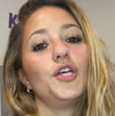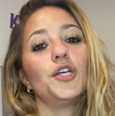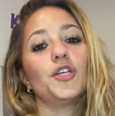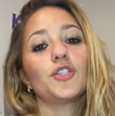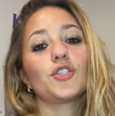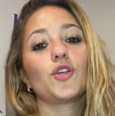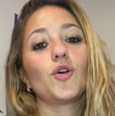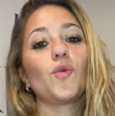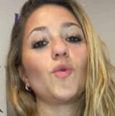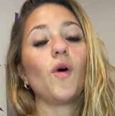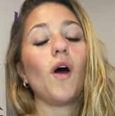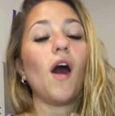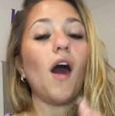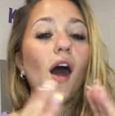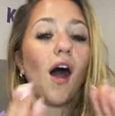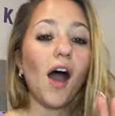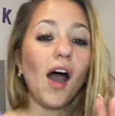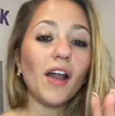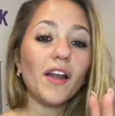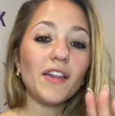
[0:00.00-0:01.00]
So
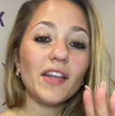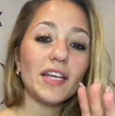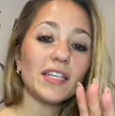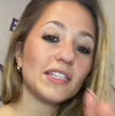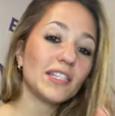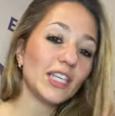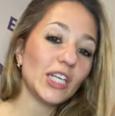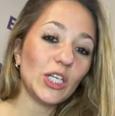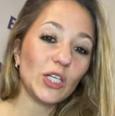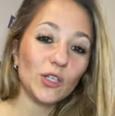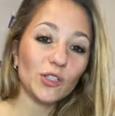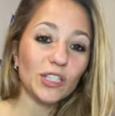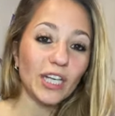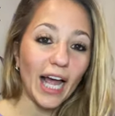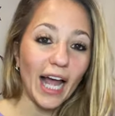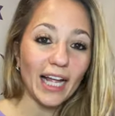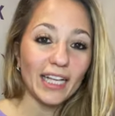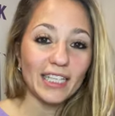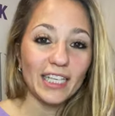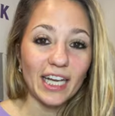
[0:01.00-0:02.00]
on this little
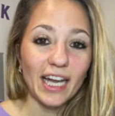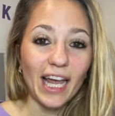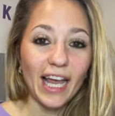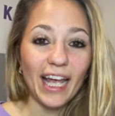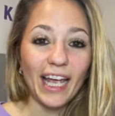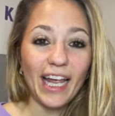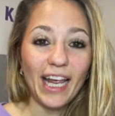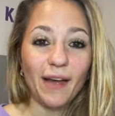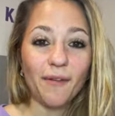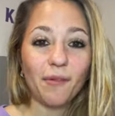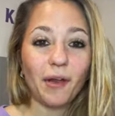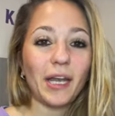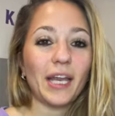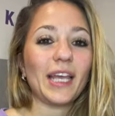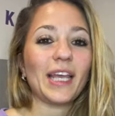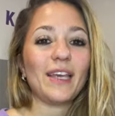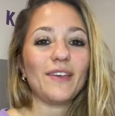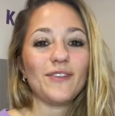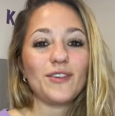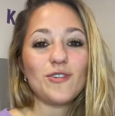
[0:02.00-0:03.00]
chat today, I'm gonna
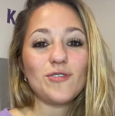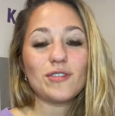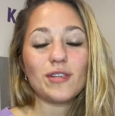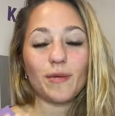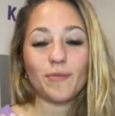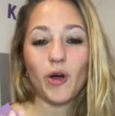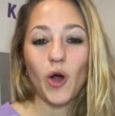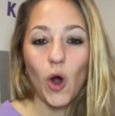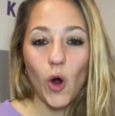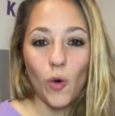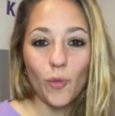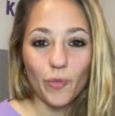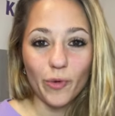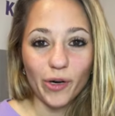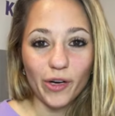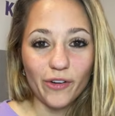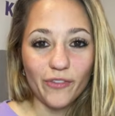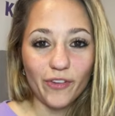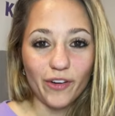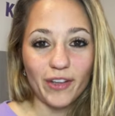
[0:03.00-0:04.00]
give you some
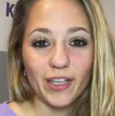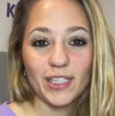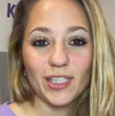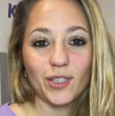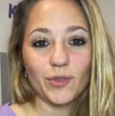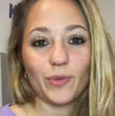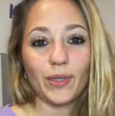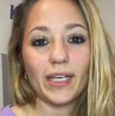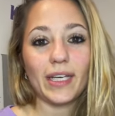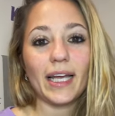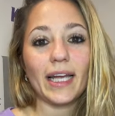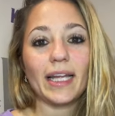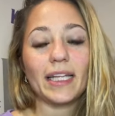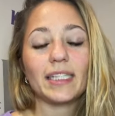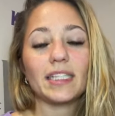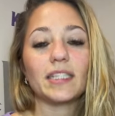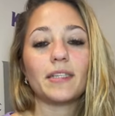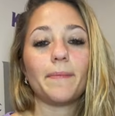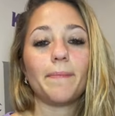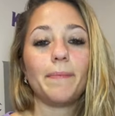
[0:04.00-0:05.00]
homework for this week, and it's
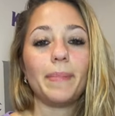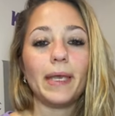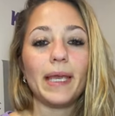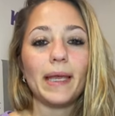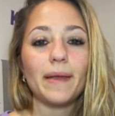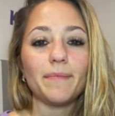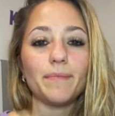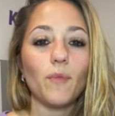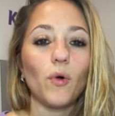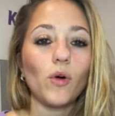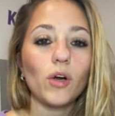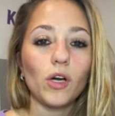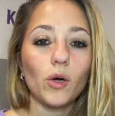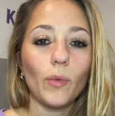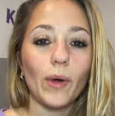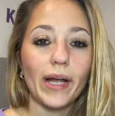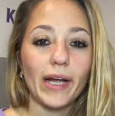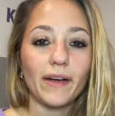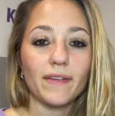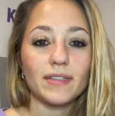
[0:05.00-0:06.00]
to be more
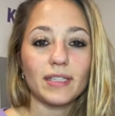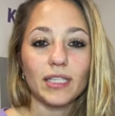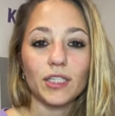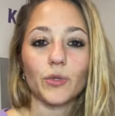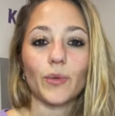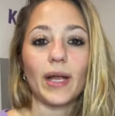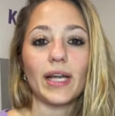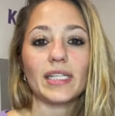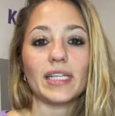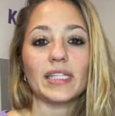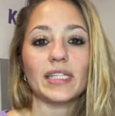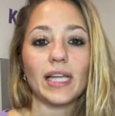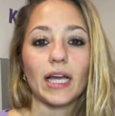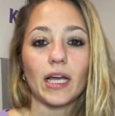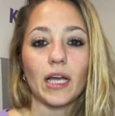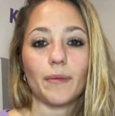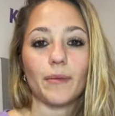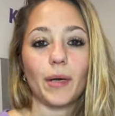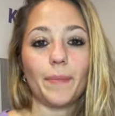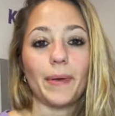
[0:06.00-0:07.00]
aware of situations that
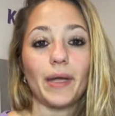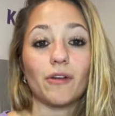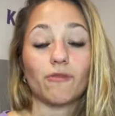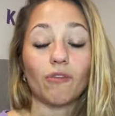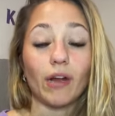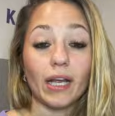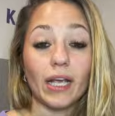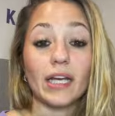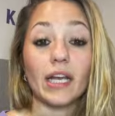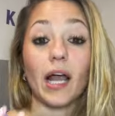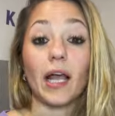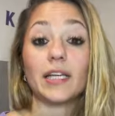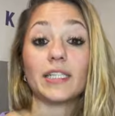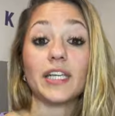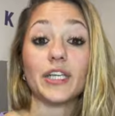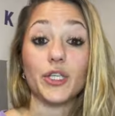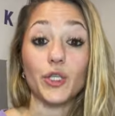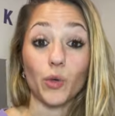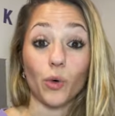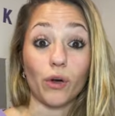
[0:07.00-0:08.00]
come up and
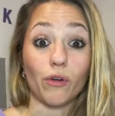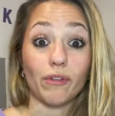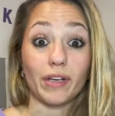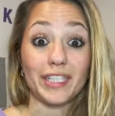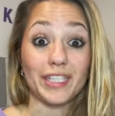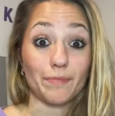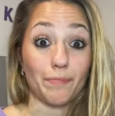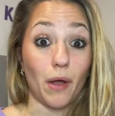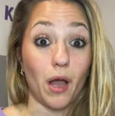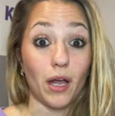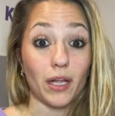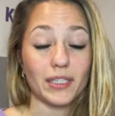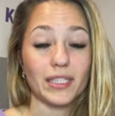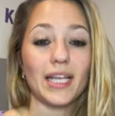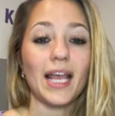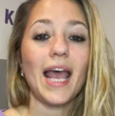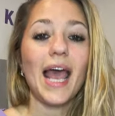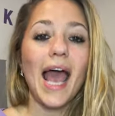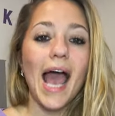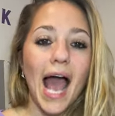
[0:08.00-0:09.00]
recognizing your response.
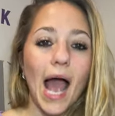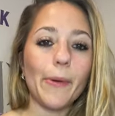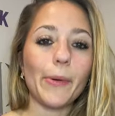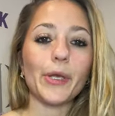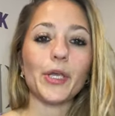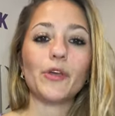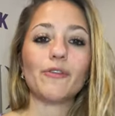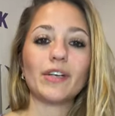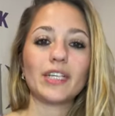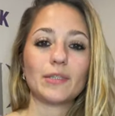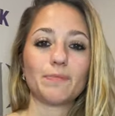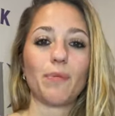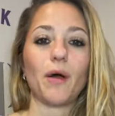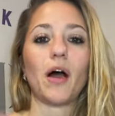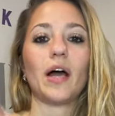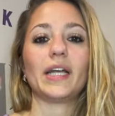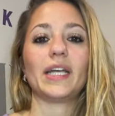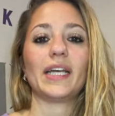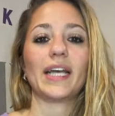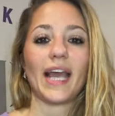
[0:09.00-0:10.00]
How are you
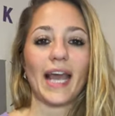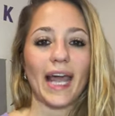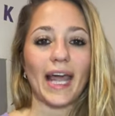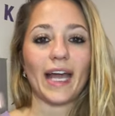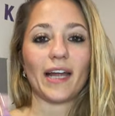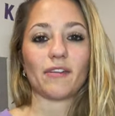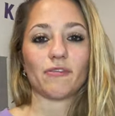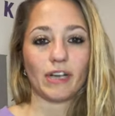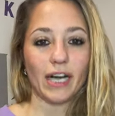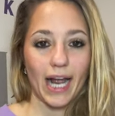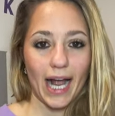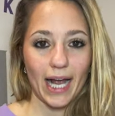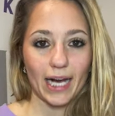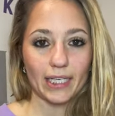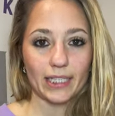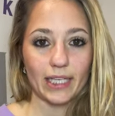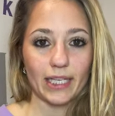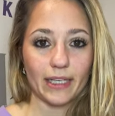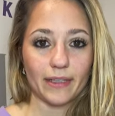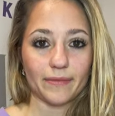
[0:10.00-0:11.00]
responding and
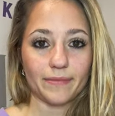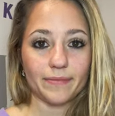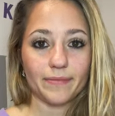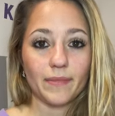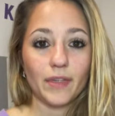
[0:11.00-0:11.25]
reacting?